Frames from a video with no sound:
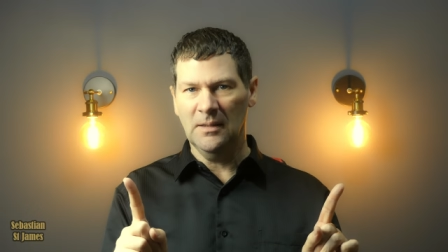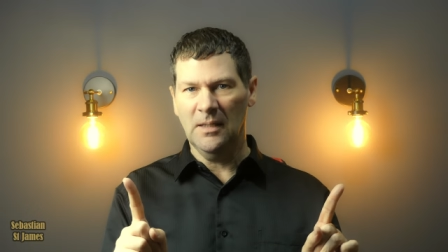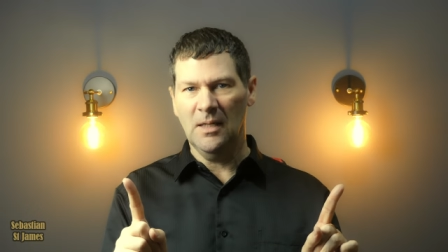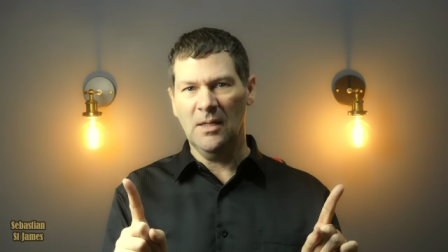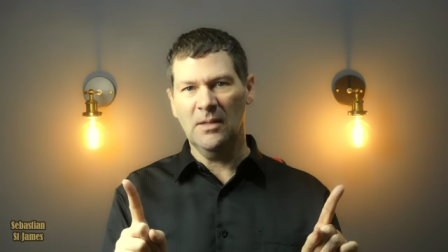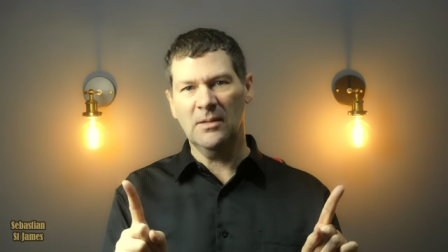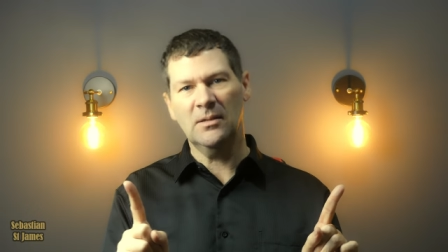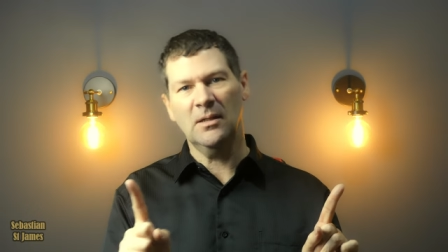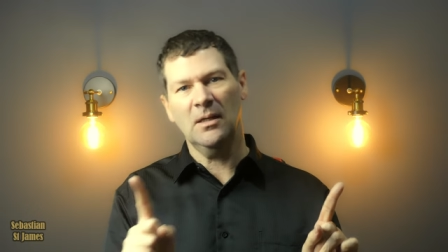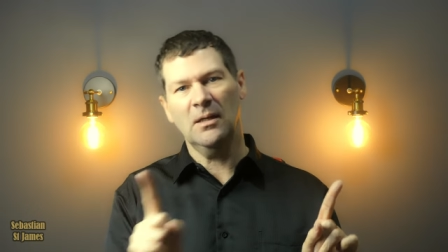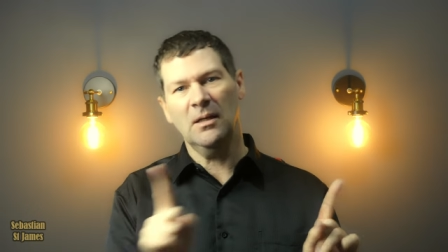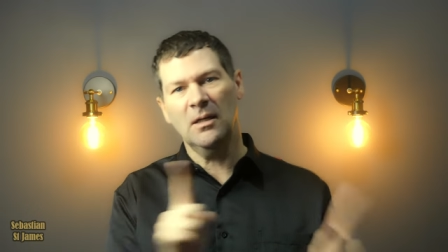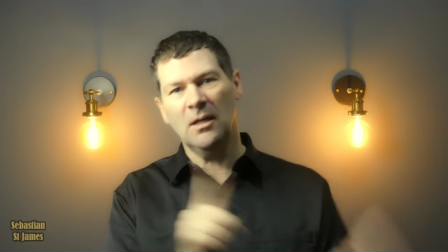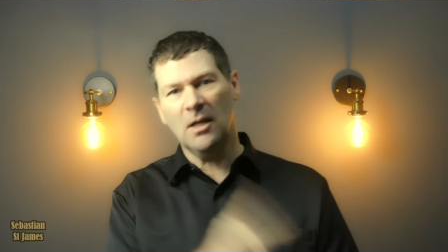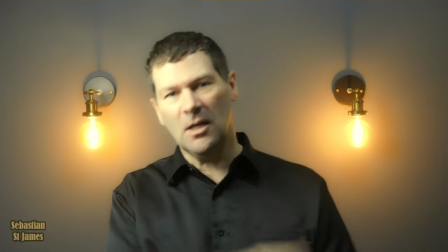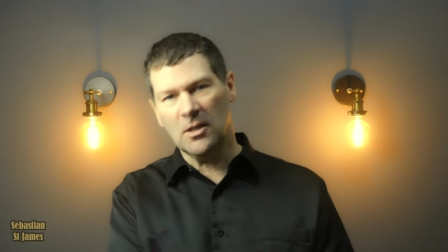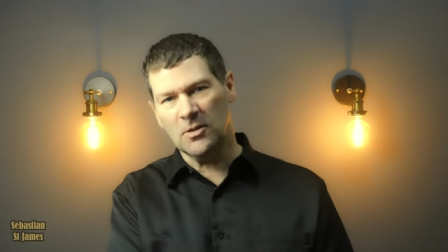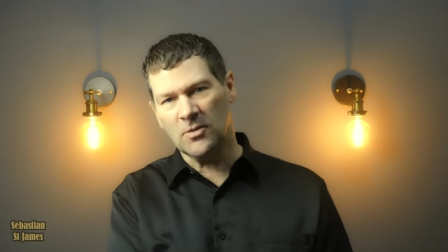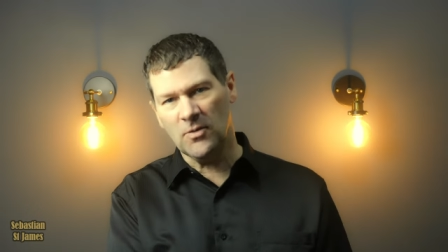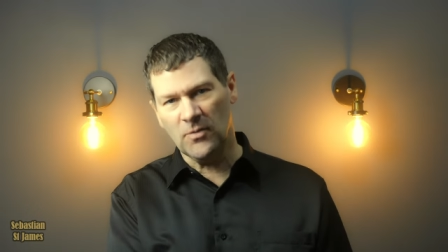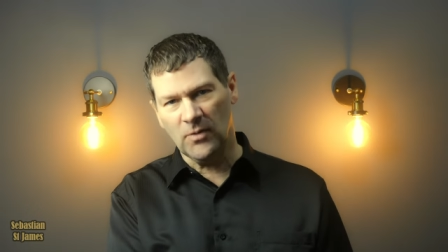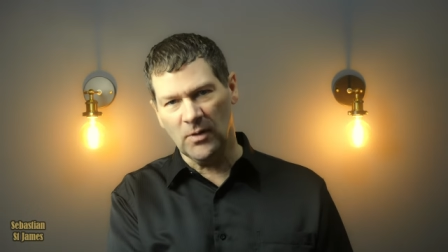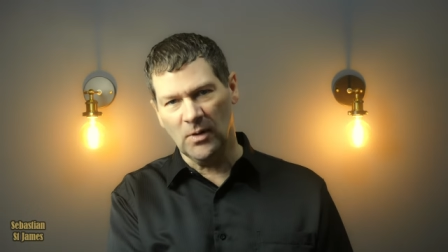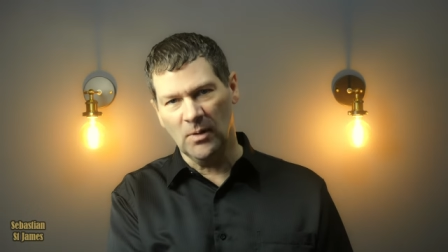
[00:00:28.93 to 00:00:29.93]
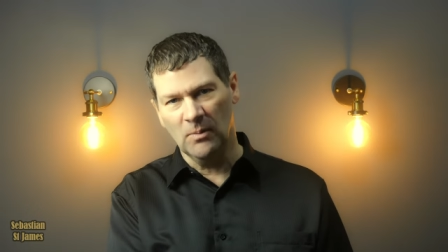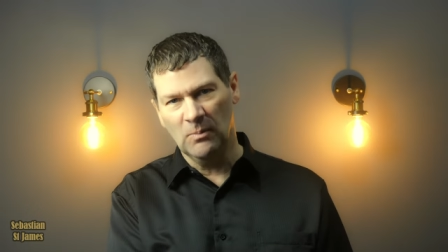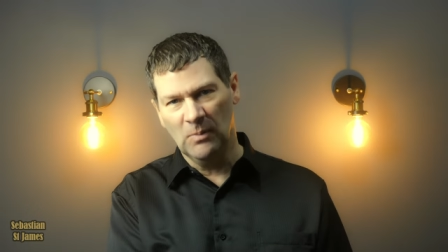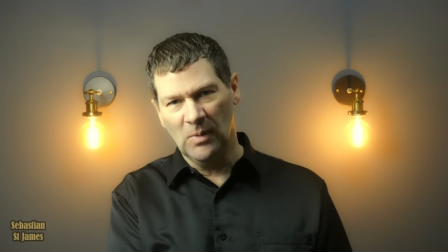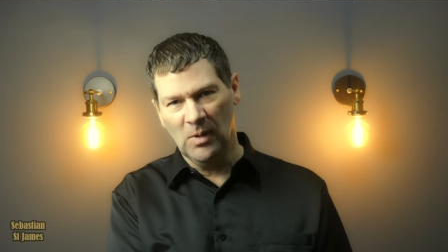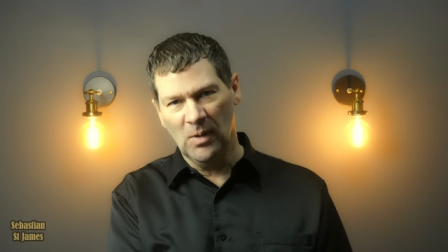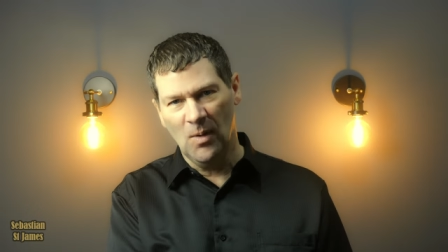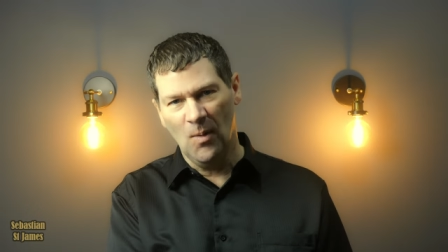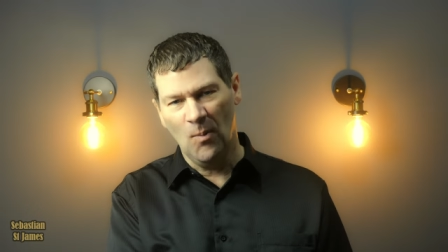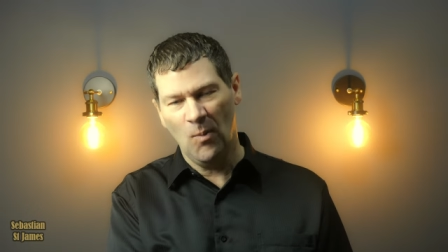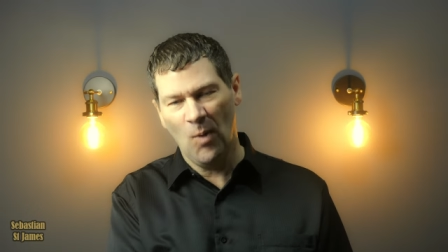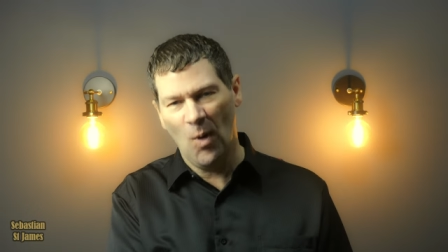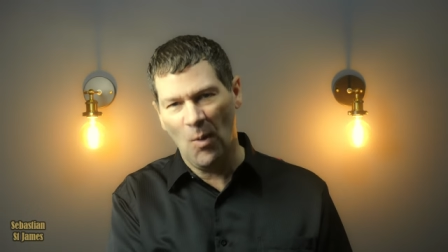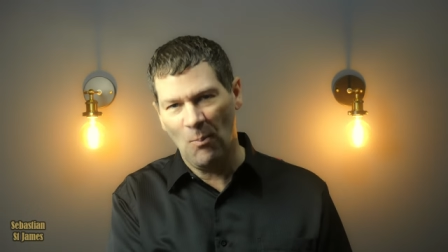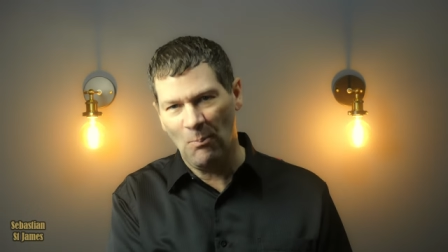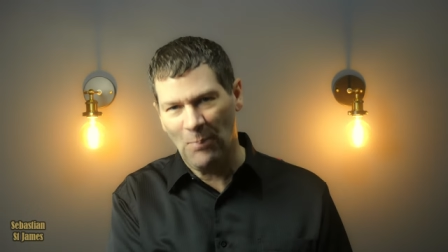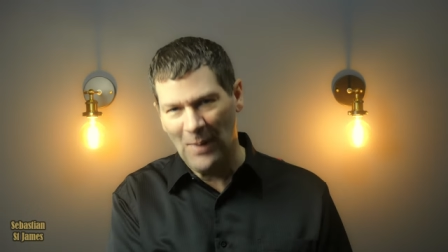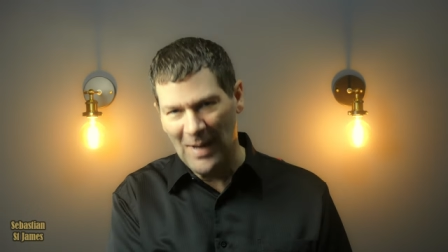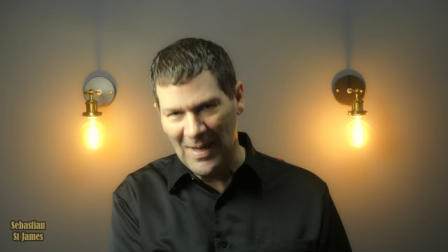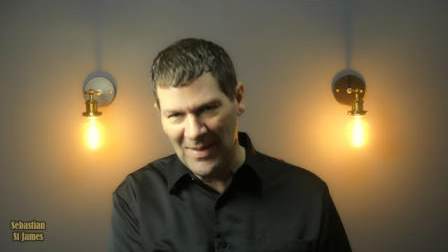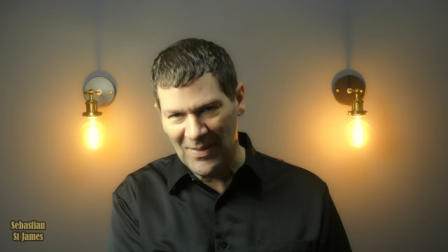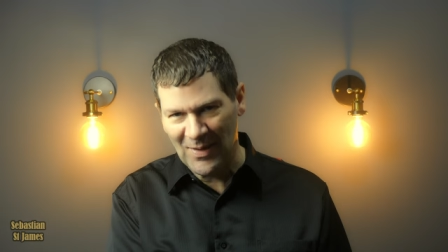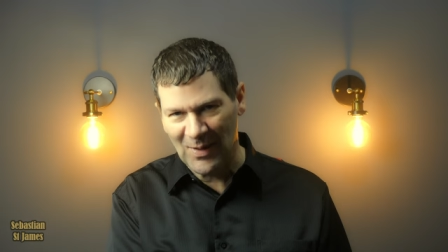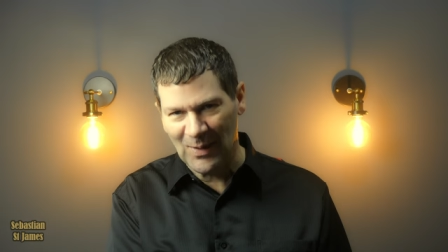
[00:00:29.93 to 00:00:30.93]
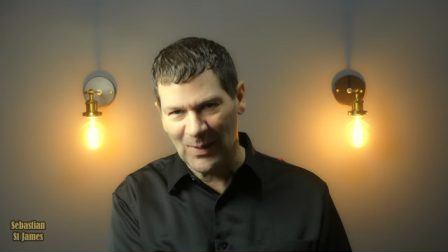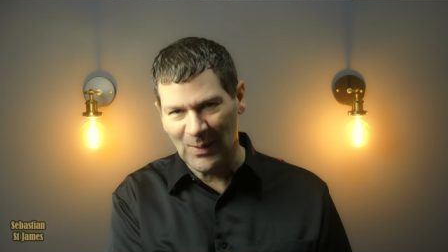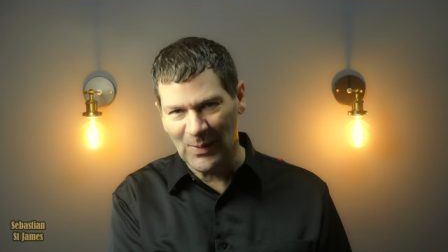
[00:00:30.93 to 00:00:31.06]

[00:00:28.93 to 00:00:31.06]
and a lot of them will be the